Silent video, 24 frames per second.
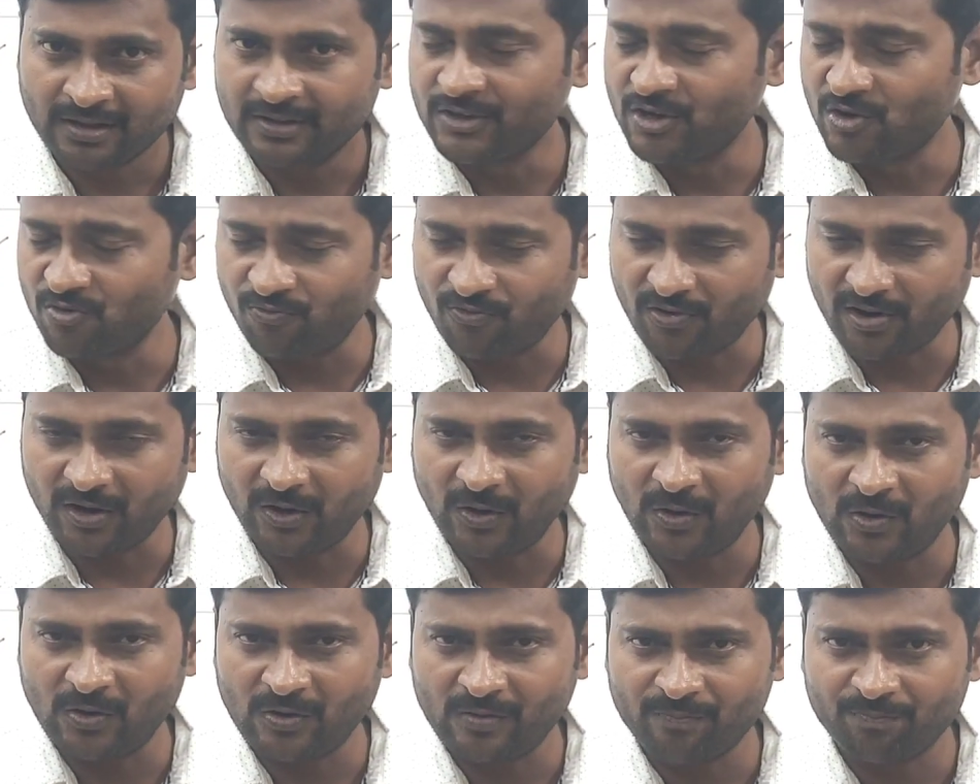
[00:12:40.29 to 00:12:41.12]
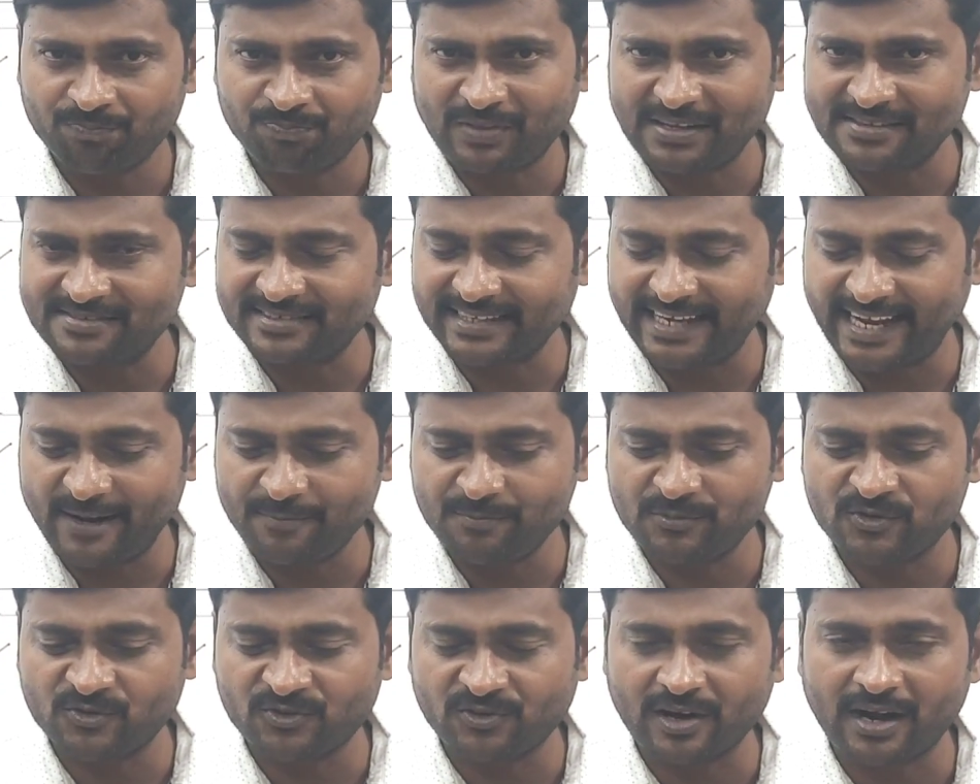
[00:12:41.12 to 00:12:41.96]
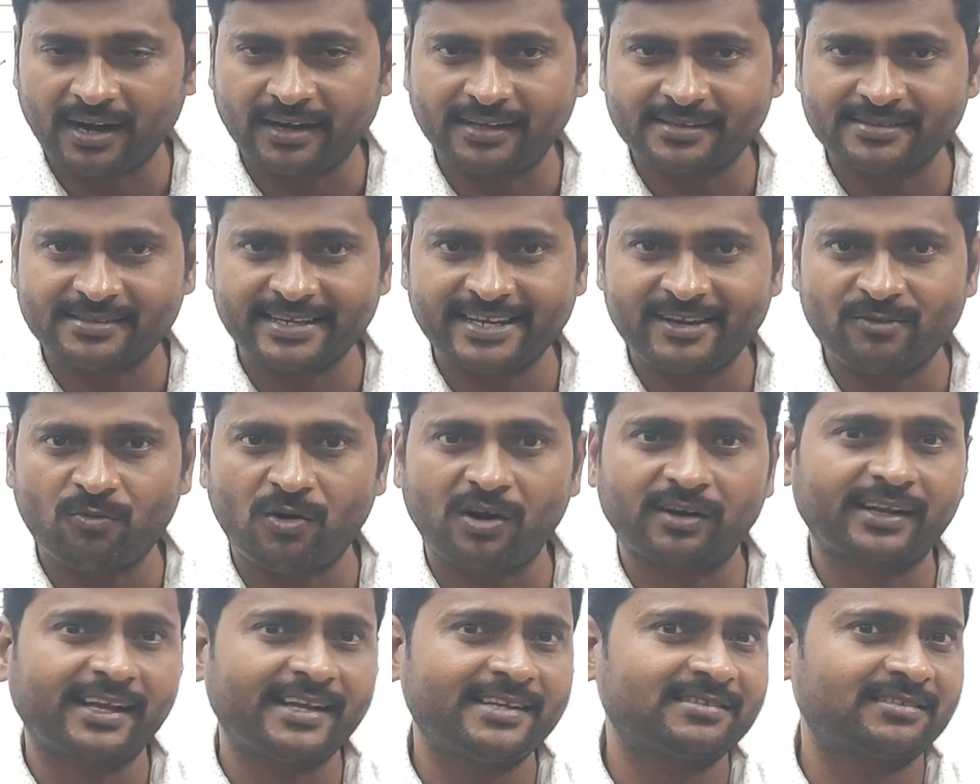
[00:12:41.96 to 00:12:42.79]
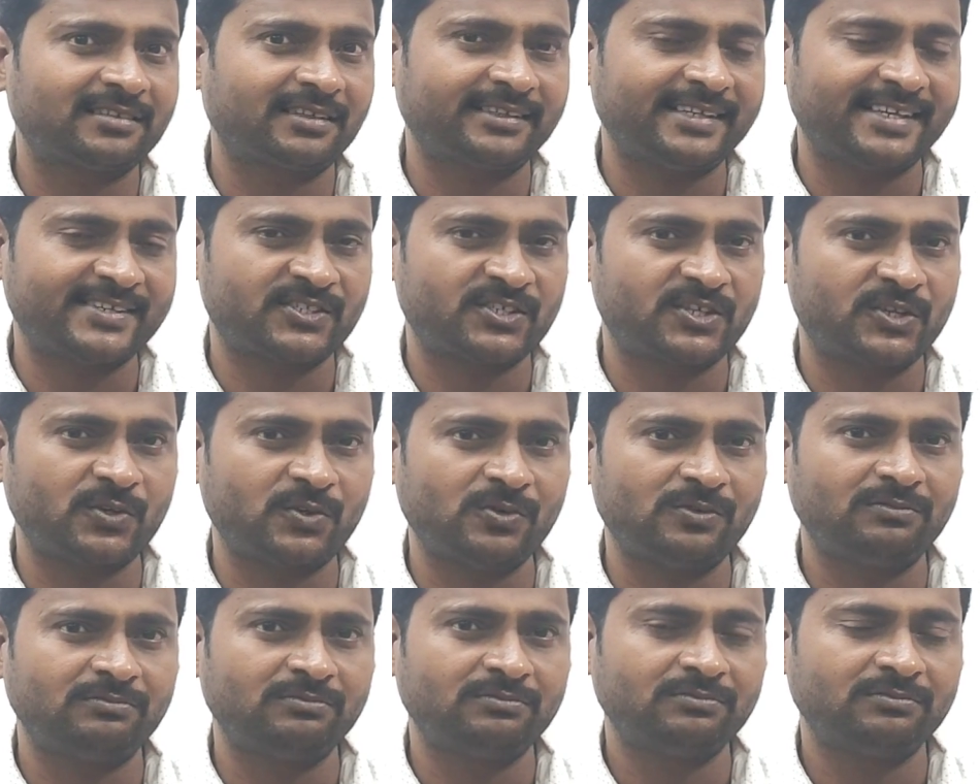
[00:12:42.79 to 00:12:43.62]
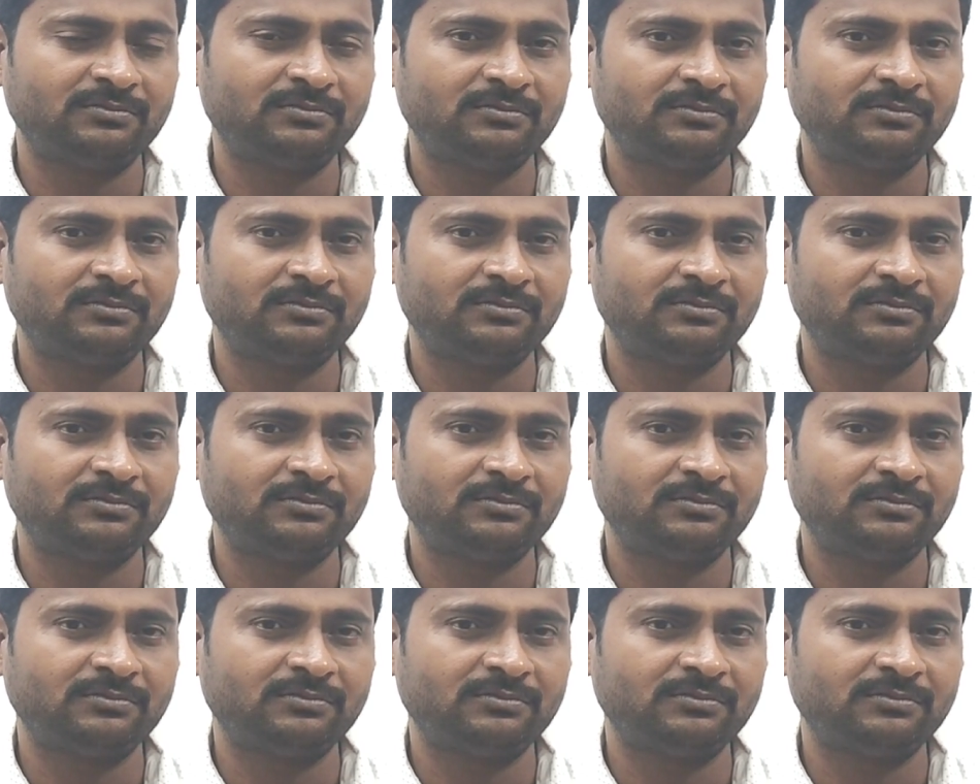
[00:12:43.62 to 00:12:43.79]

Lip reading: You follow the same strategy, what I suggest you,